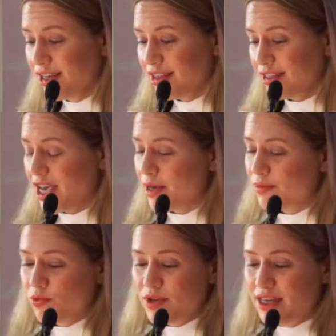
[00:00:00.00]
the
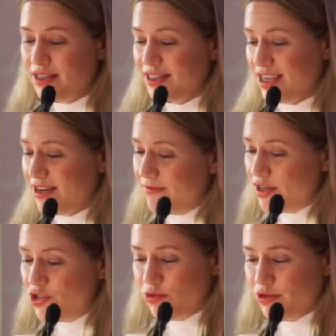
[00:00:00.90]
times we as
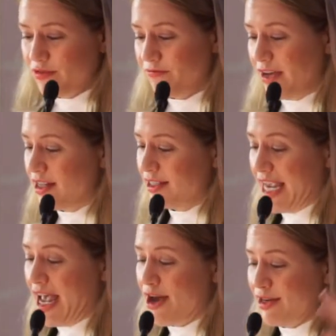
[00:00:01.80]
individuals fell
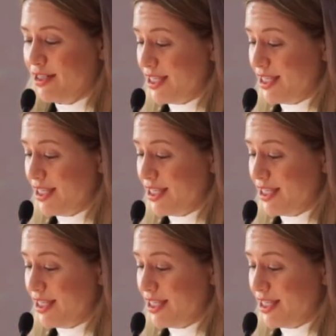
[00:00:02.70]
down and